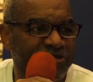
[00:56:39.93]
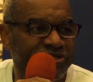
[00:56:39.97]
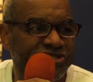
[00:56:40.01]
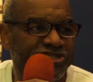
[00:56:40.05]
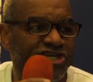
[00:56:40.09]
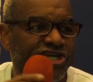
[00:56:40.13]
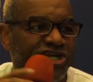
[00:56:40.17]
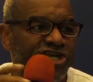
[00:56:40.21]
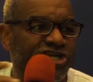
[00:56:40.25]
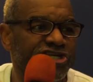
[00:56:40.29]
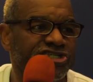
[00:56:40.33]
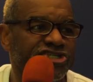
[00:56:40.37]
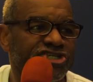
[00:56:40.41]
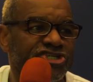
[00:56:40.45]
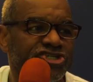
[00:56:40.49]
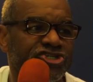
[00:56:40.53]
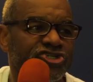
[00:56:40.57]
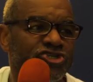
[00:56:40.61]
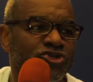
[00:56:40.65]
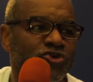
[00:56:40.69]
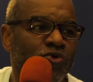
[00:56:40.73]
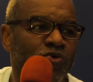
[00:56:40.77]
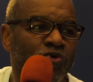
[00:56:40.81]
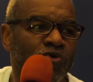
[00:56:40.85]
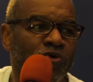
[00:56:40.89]

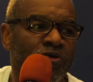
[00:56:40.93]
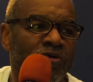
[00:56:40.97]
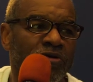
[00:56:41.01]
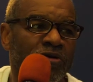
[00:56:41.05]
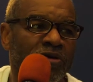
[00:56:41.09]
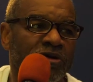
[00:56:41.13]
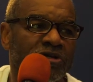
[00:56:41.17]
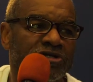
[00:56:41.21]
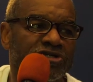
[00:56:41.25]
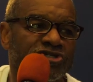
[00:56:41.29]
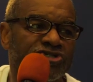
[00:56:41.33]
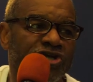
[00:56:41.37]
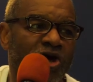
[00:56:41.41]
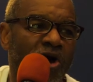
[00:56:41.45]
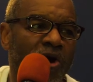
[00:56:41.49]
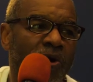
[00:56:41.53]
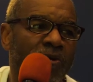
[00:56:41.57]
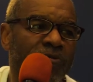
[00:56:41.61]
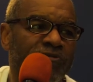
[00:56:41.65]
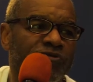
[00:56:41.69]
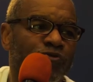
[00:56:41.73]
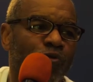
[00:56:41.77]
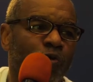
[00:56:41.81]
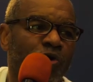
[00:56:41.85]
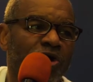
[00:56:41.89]
Jesus knew
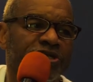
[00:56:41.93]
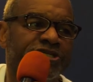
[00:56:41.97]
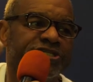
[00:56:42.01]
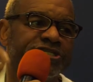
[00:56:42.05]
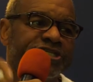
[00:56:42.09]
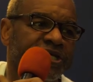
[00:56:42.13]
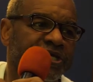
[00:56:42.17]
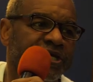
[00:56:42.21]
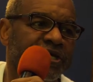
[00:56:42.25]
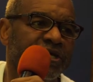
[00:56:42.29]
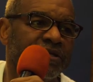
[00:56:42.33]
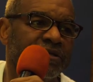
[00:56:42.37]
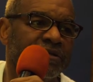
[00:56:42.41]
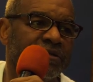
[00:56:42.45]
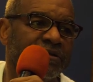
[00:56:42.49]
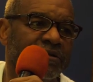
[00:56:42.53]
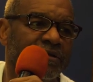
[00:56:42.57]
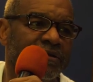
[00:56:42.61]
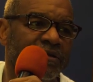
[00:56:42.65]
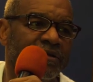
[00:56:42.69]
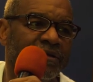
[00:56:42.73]
Psalms 110.